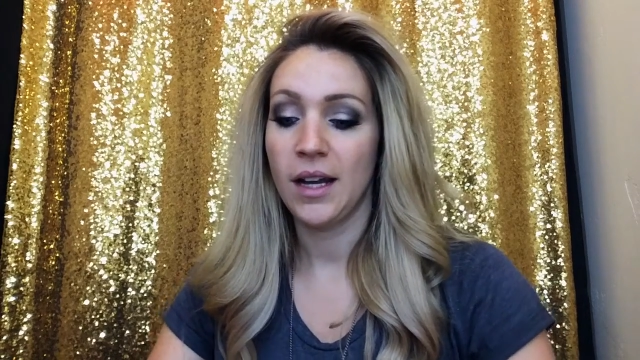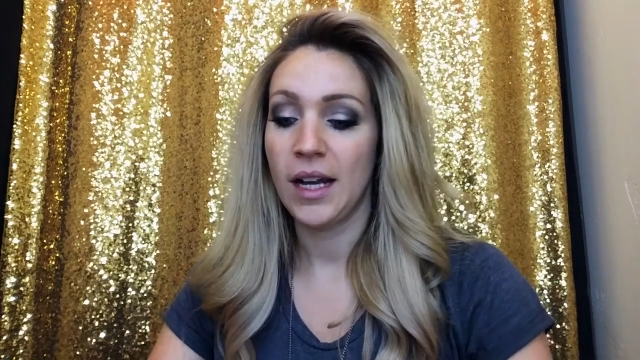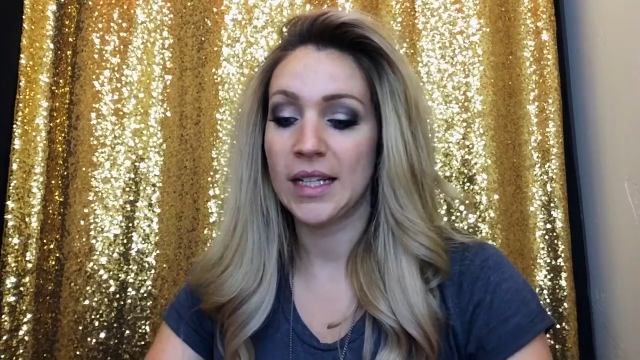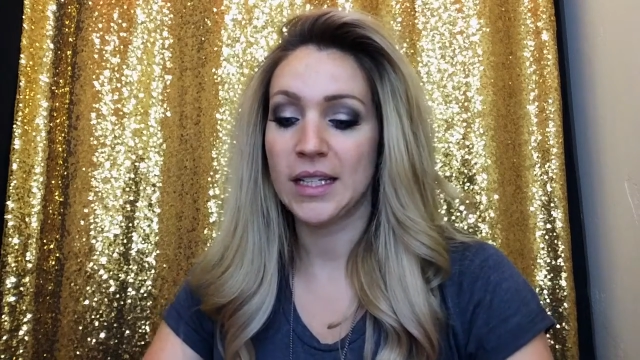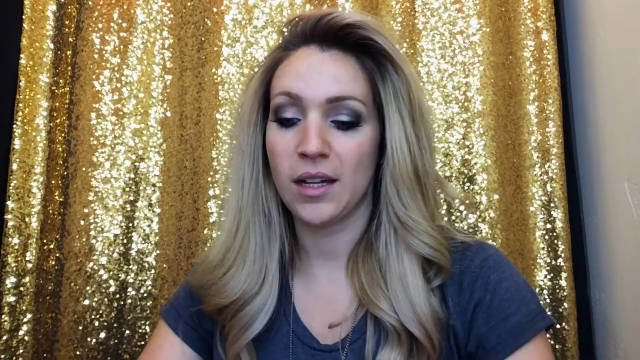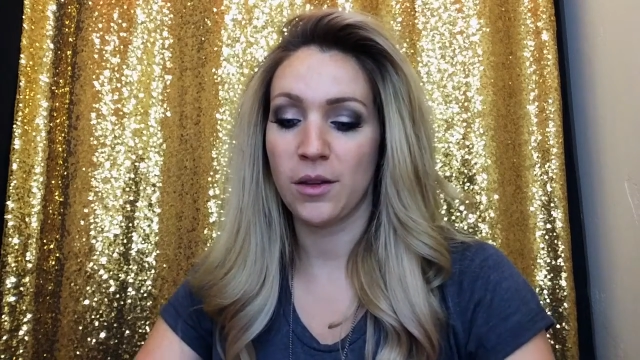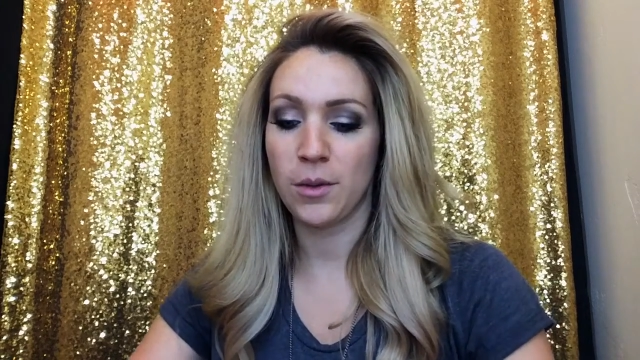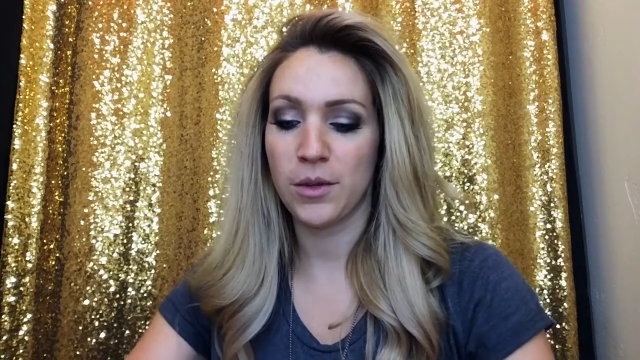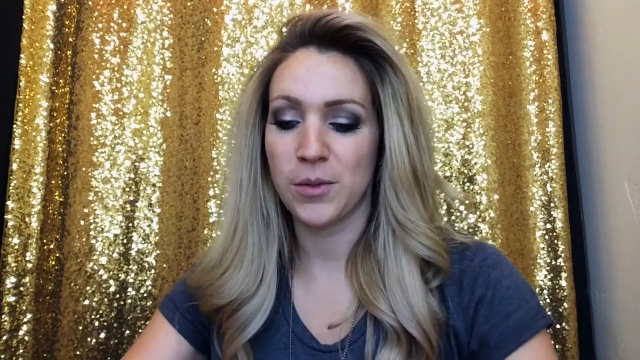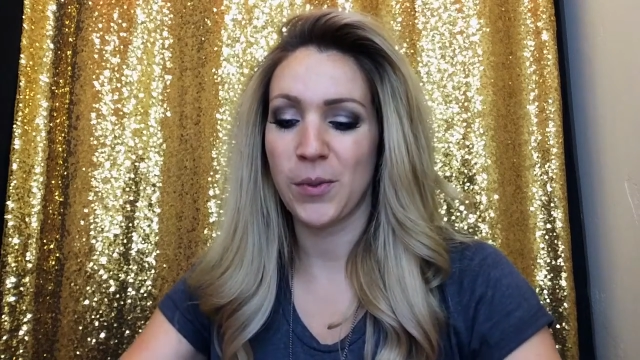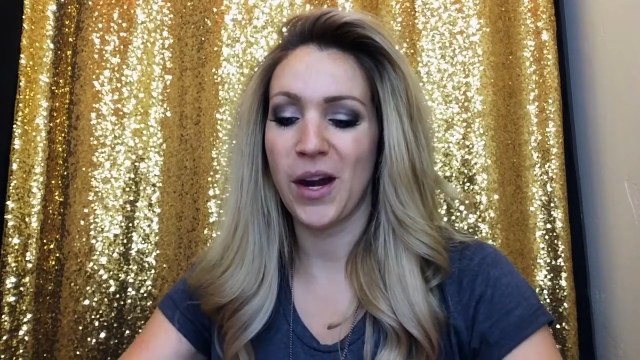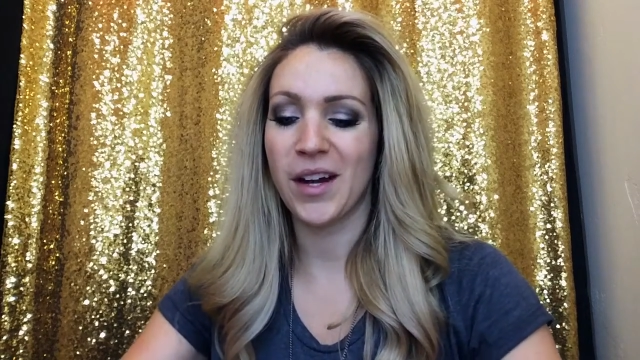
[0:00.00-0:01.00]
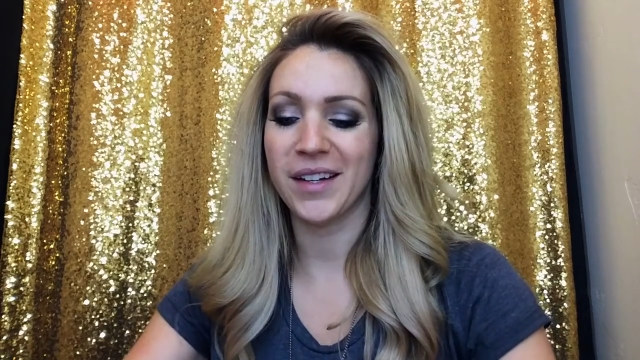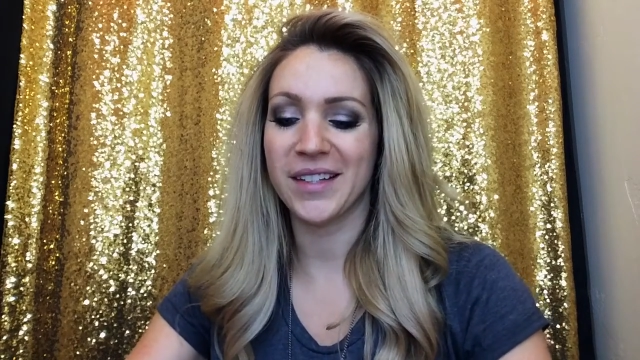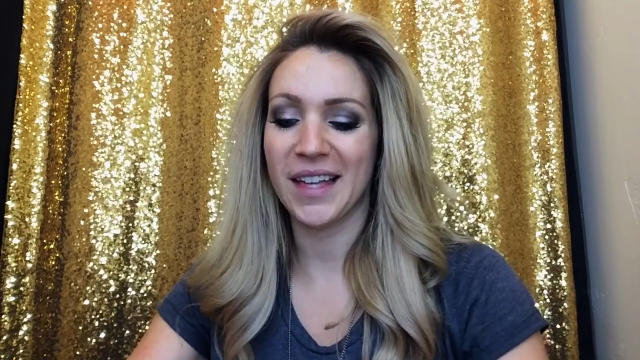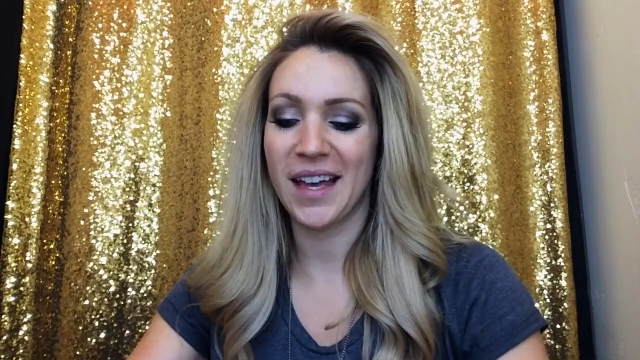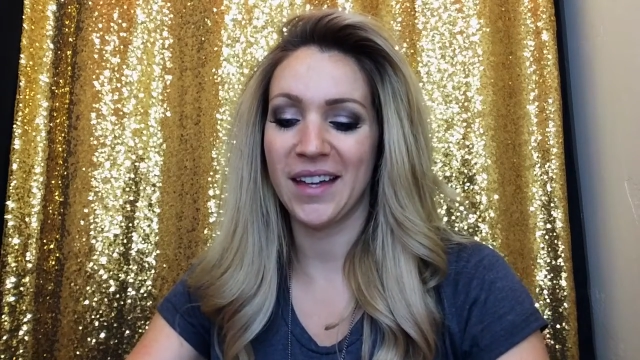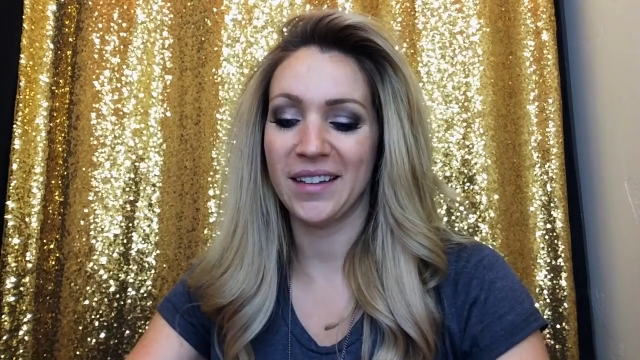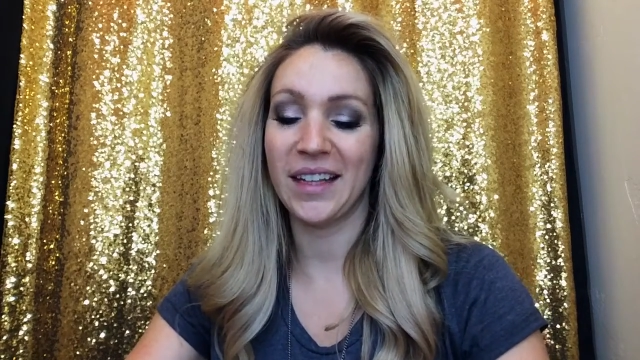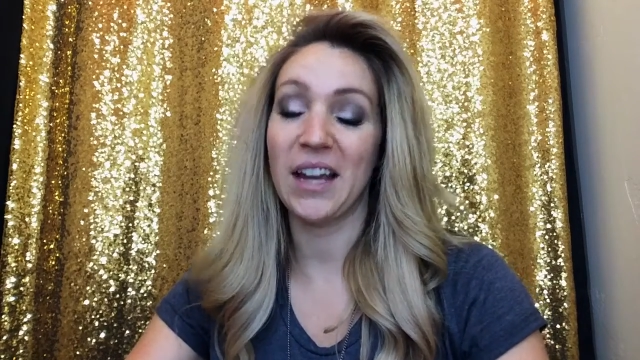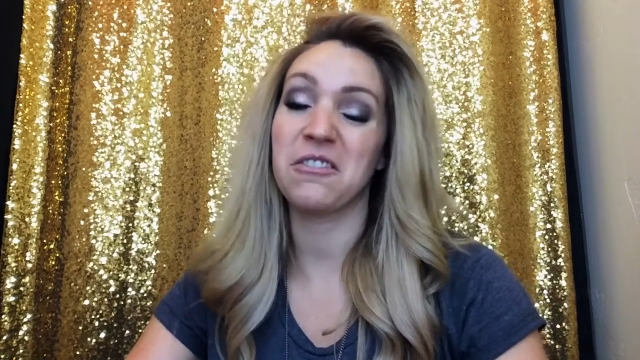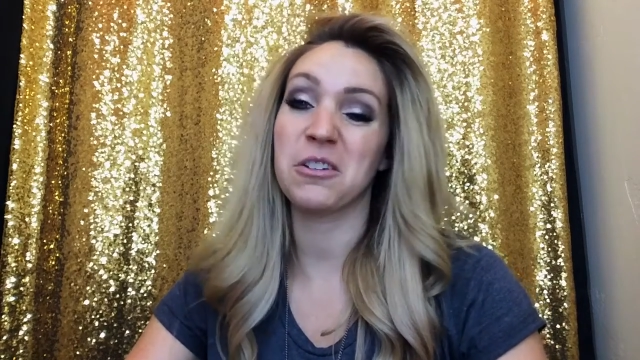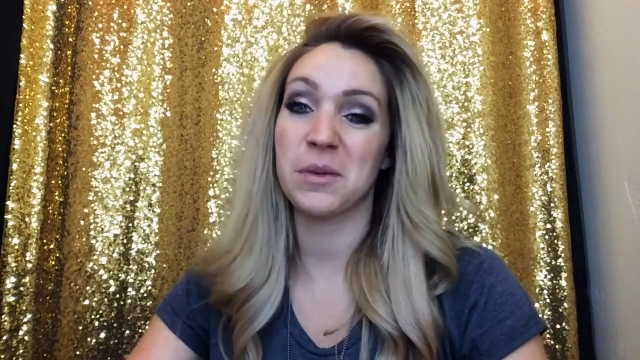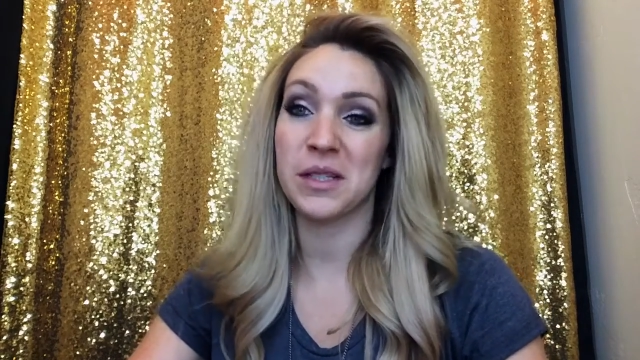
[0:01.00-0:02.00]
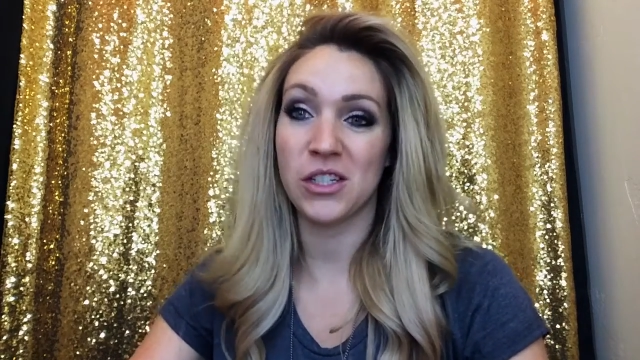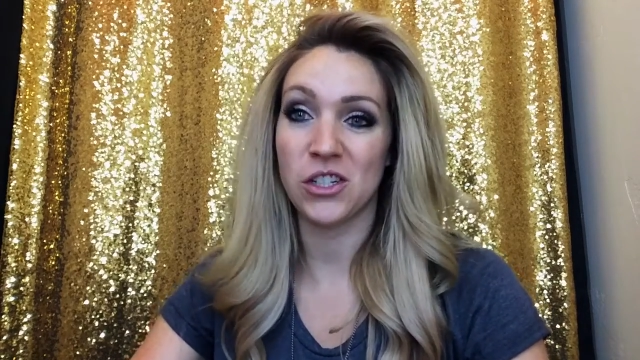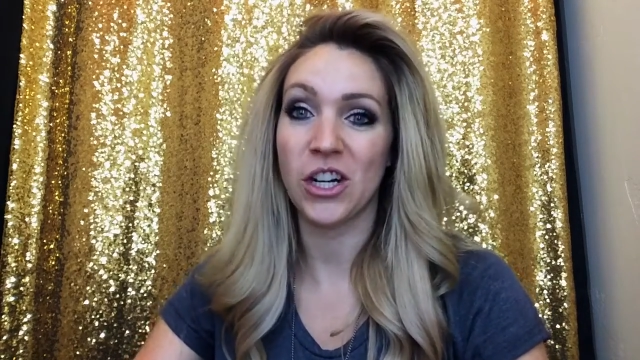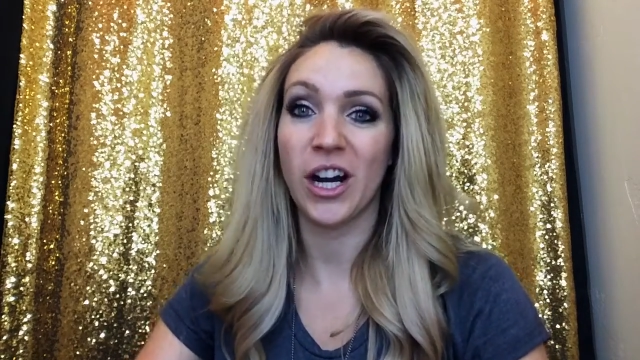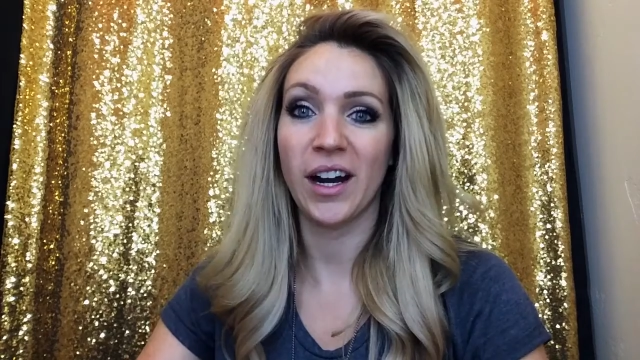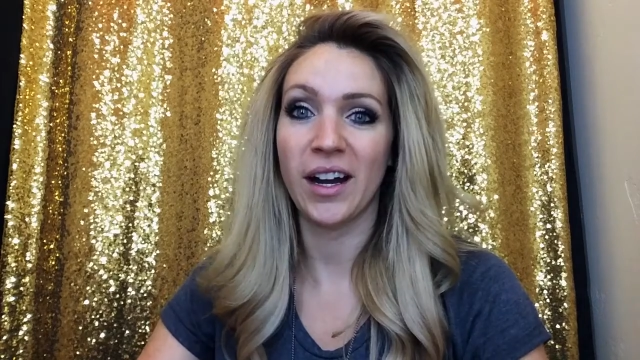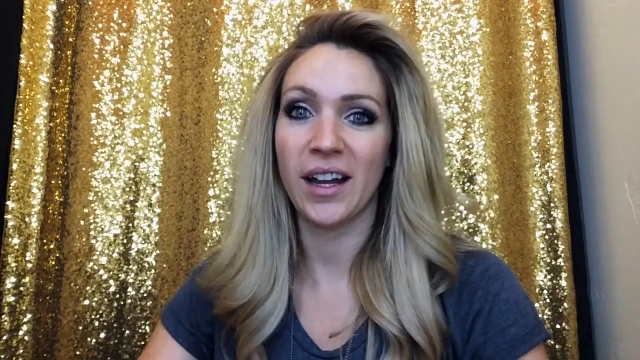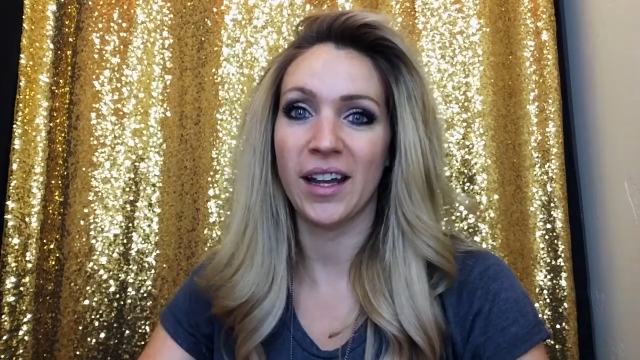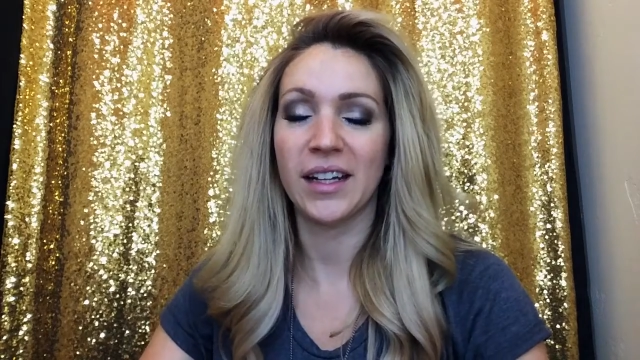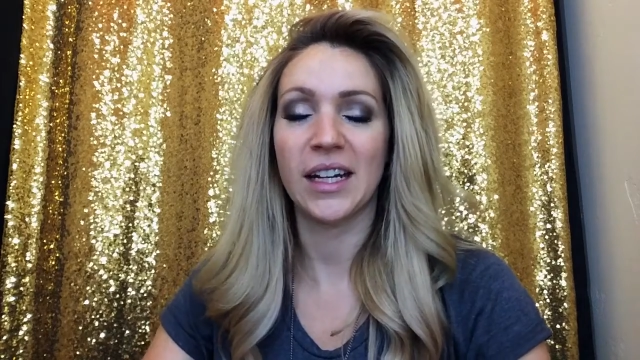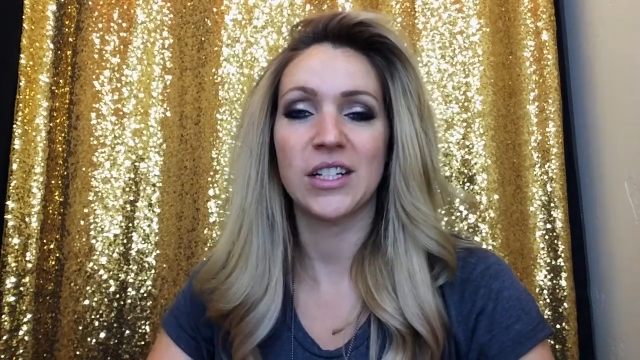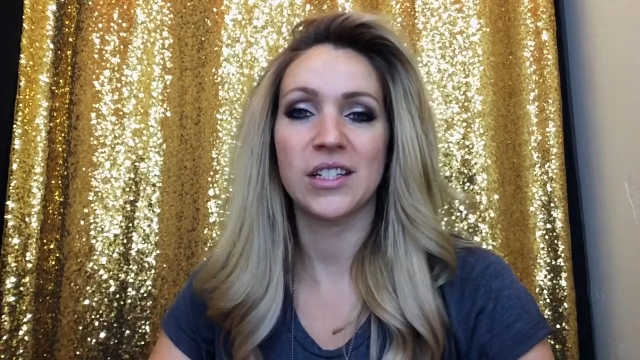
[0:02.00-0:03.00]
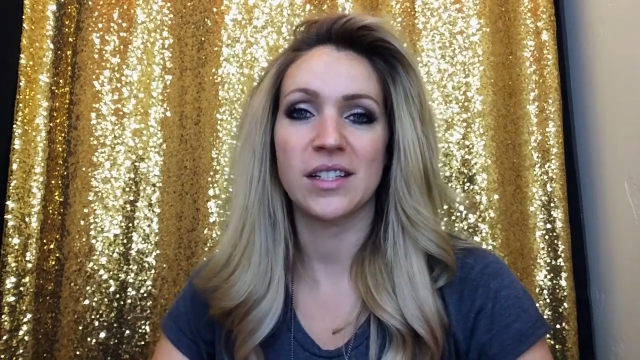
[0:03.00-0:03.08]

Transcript: it's another one of those products that everyone's trying, and